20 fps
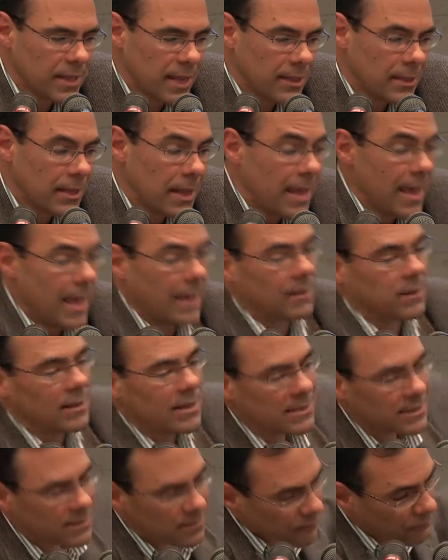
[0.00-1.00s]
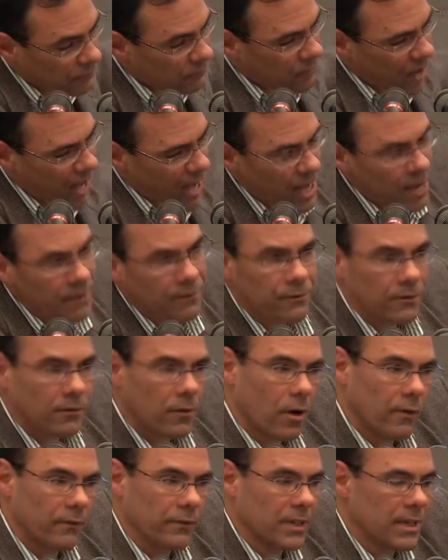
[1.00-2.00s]
Then at least 5
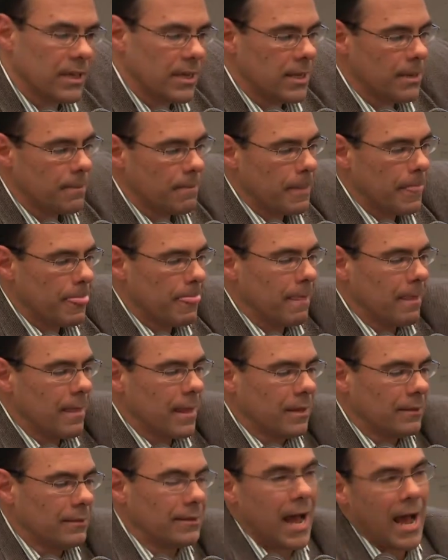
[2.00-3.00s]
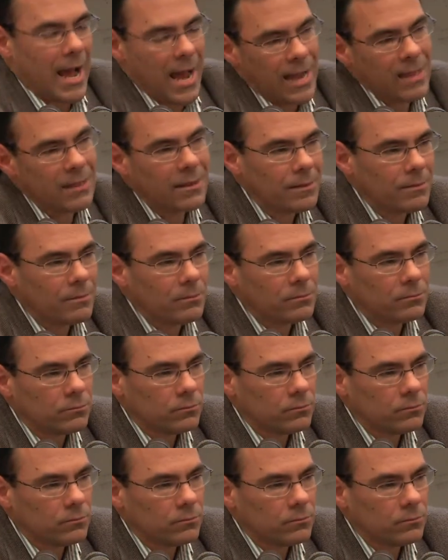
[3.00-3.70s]
of the 9,